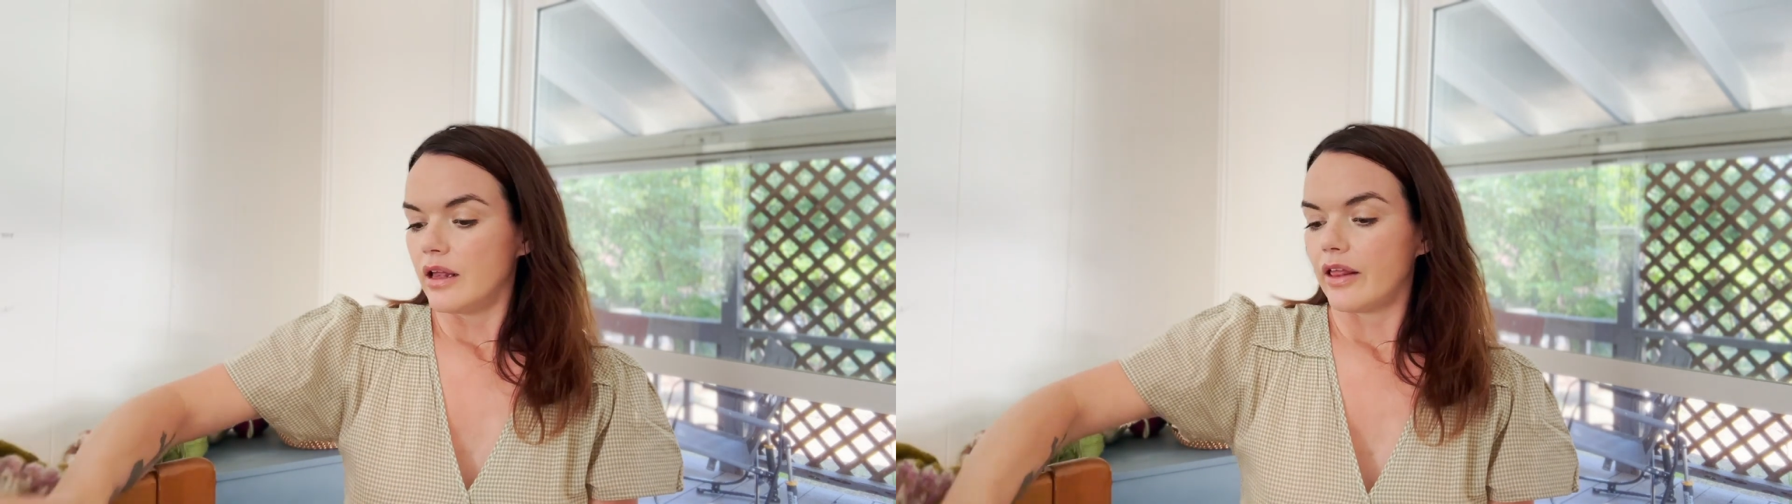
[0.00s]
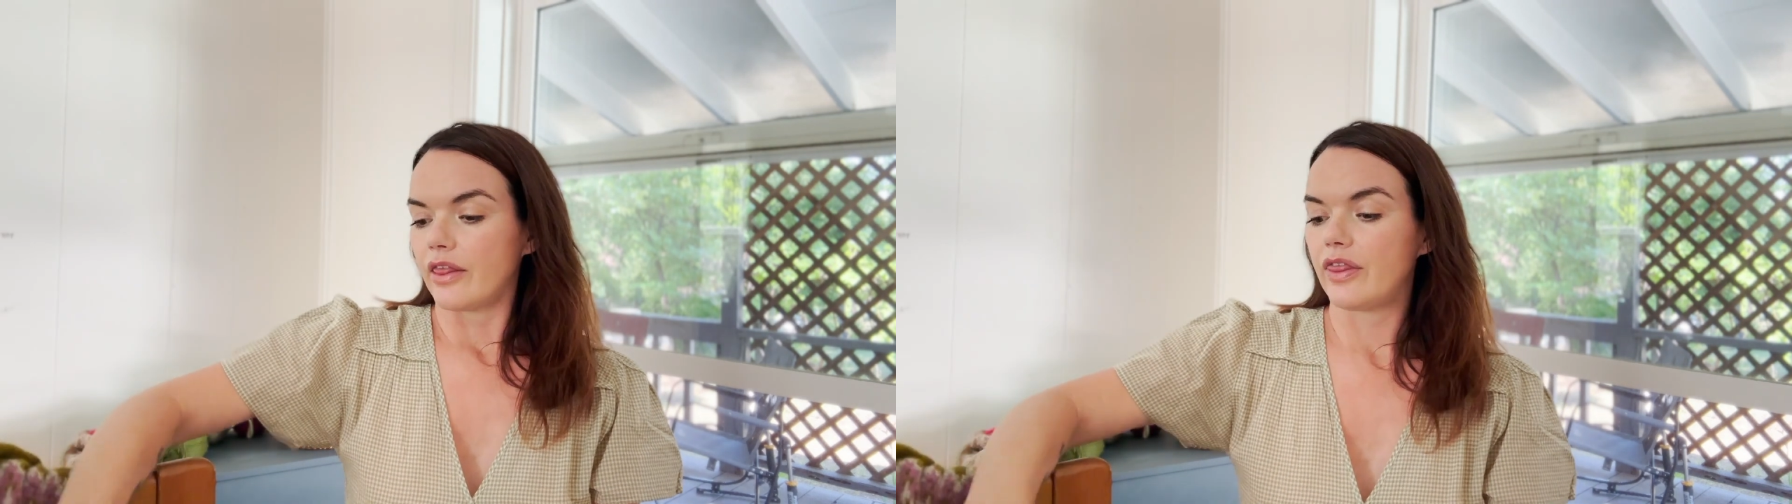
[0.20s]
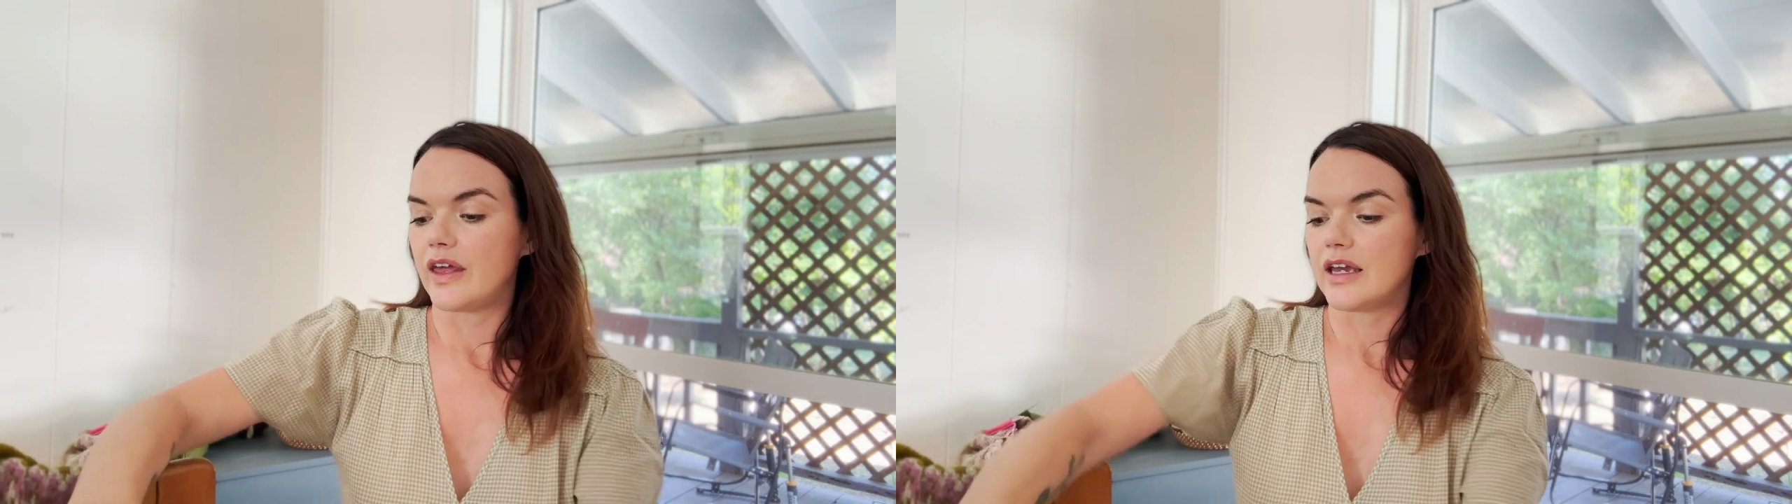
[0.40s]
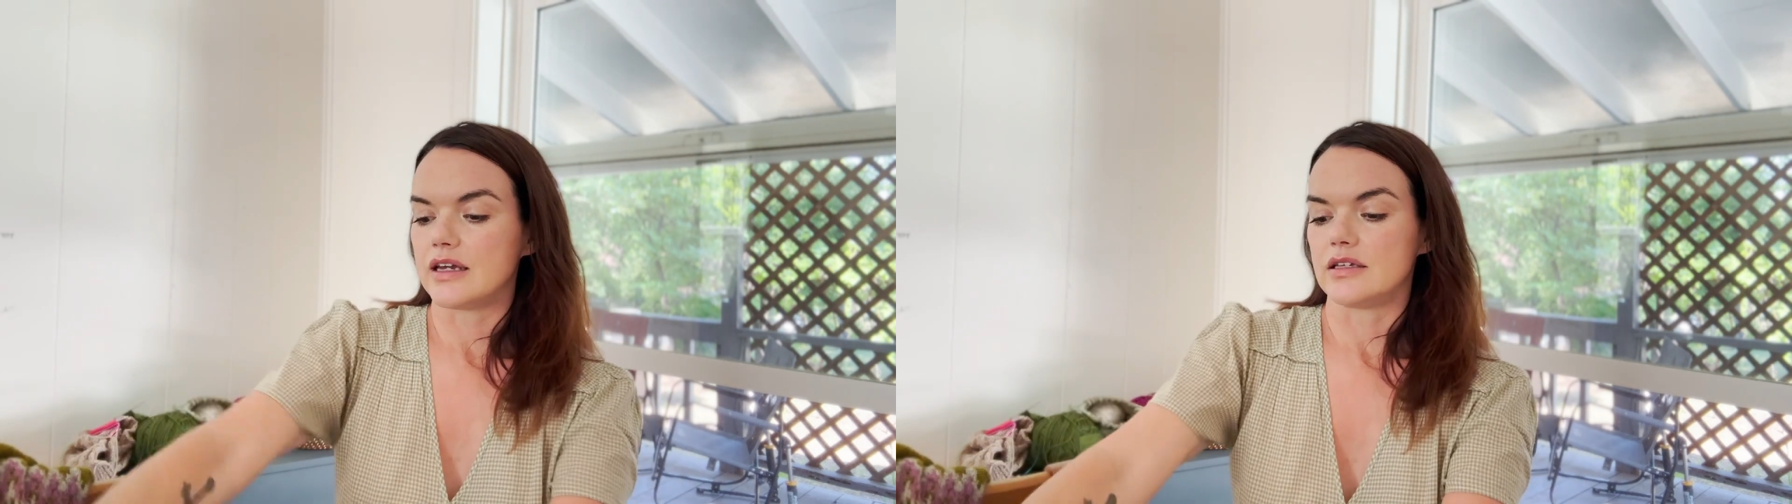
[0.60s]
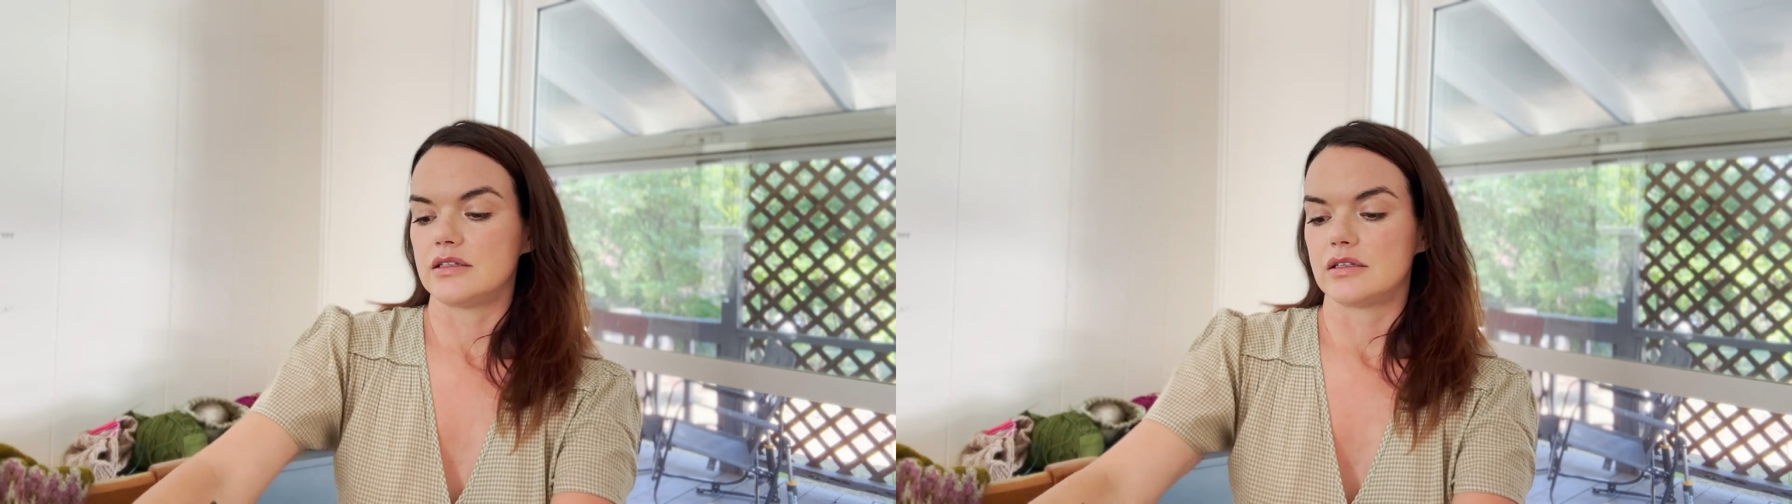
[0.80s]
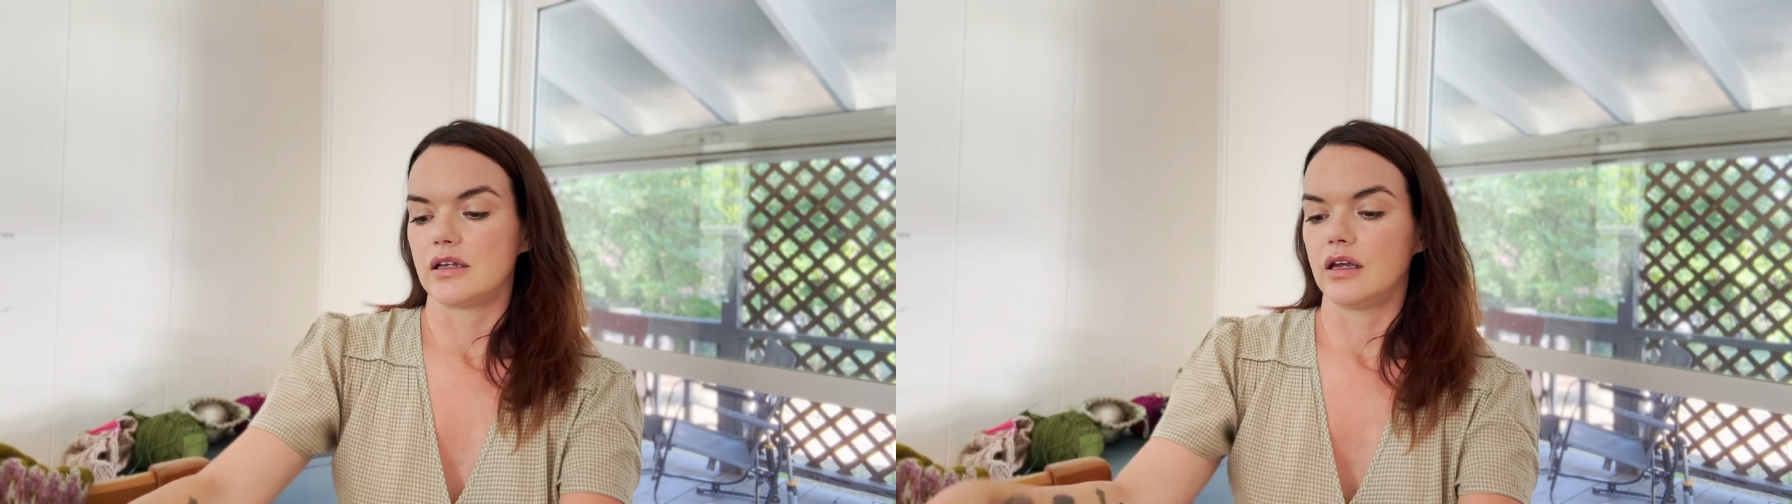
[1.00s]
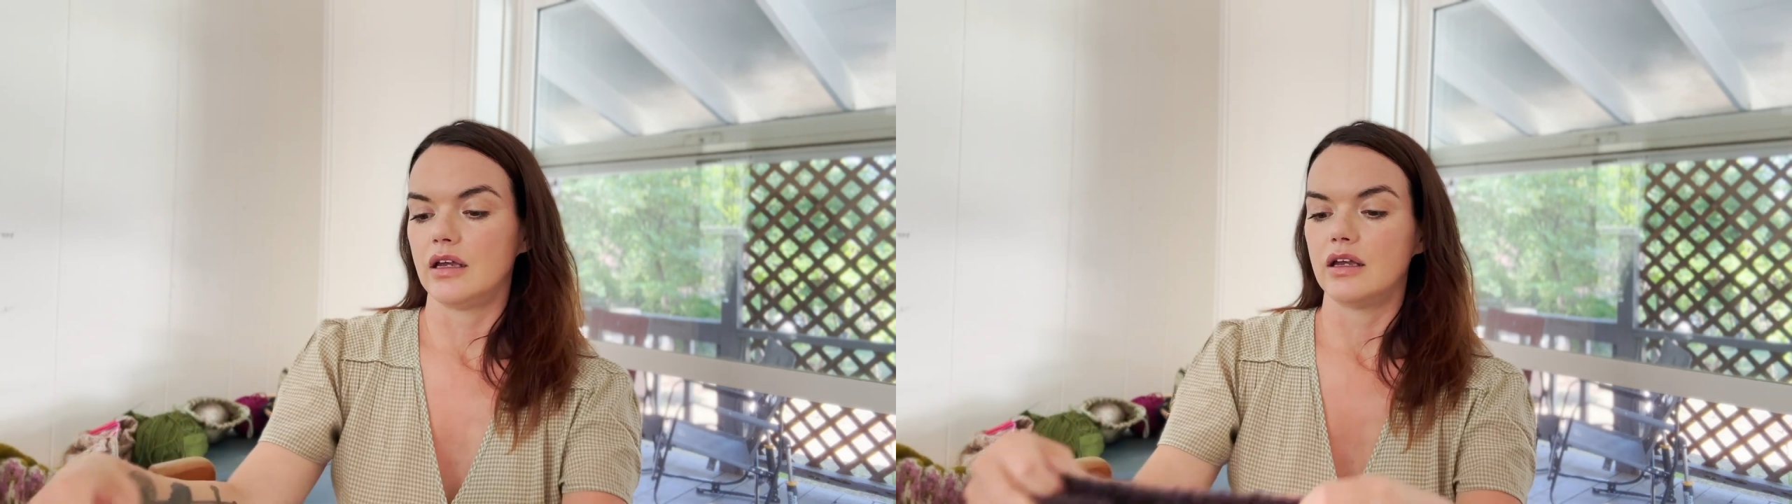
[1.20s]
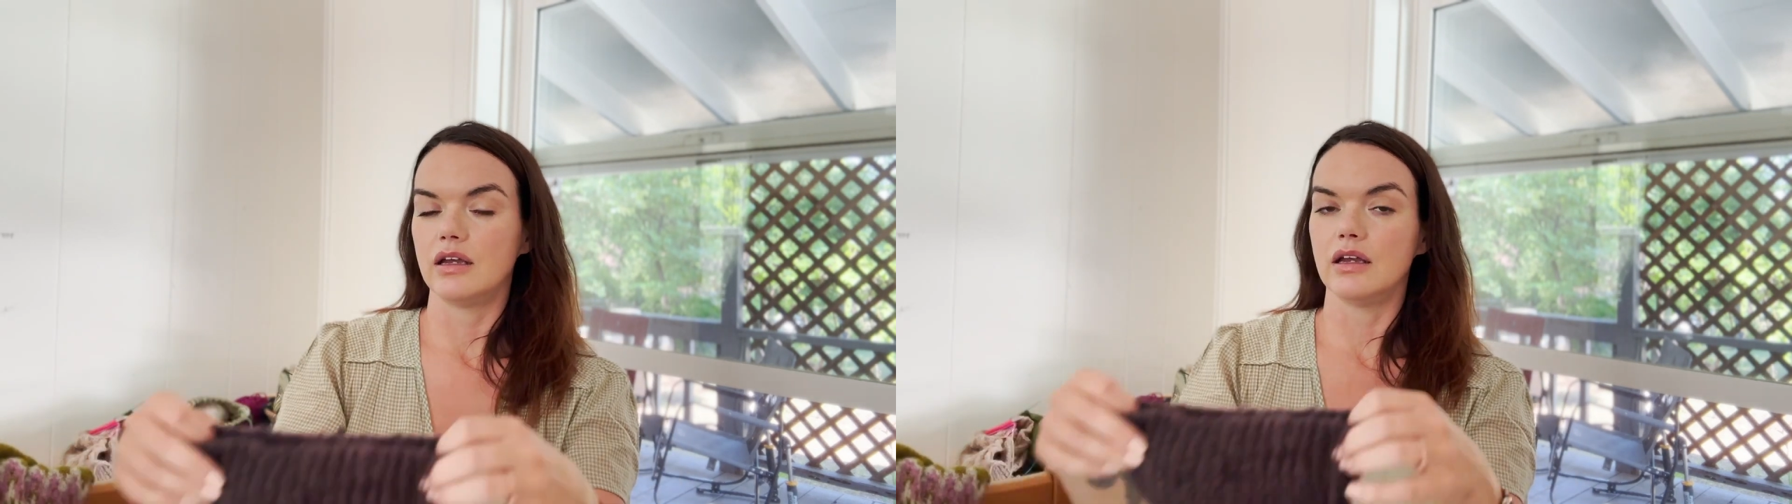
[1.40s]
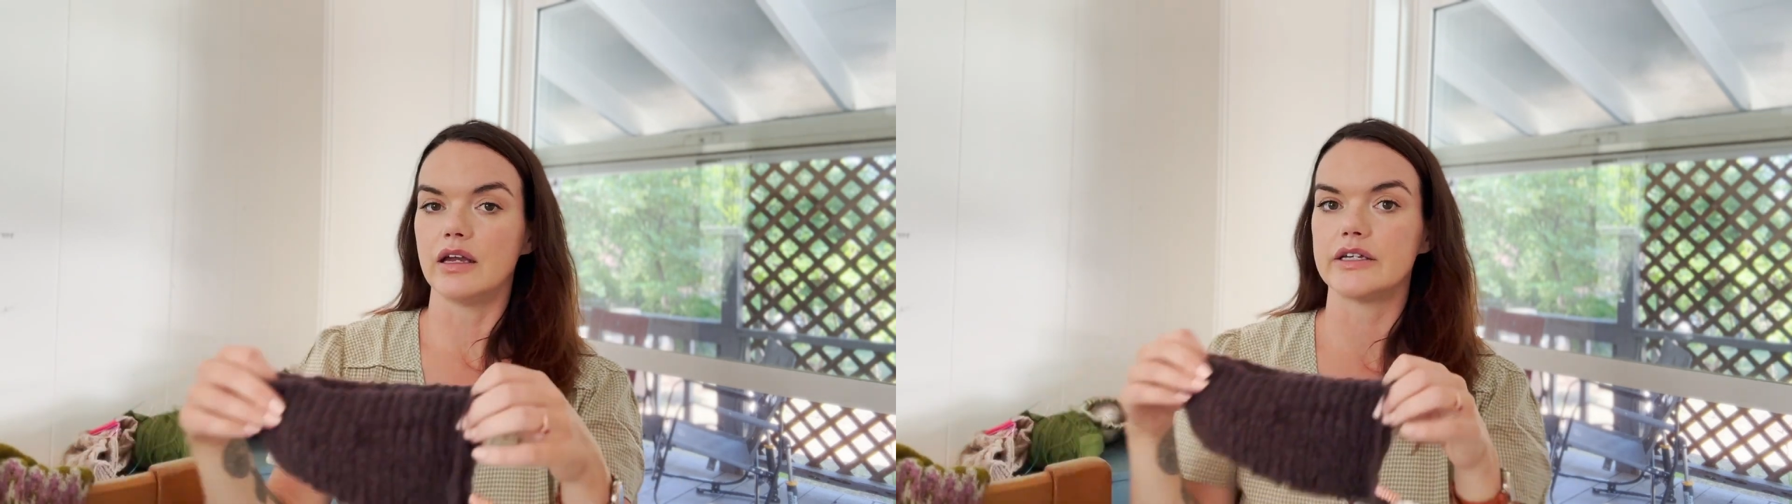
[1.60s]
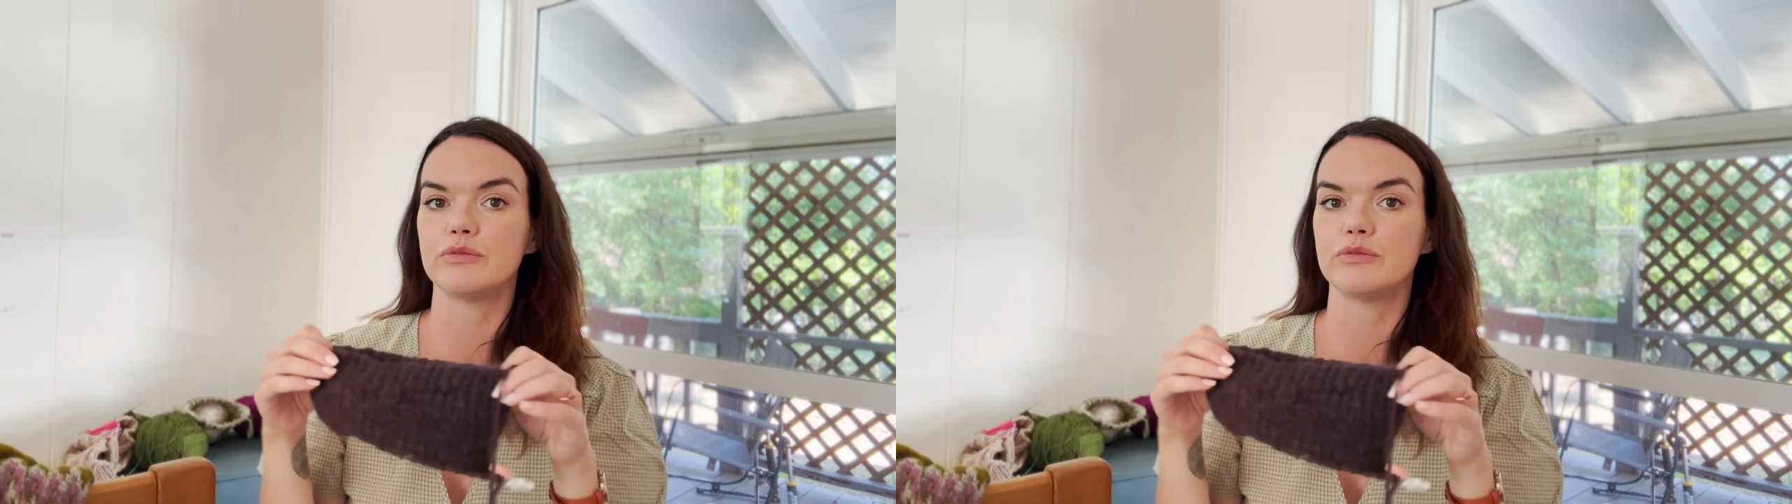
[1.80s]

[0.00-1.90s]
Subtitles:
This is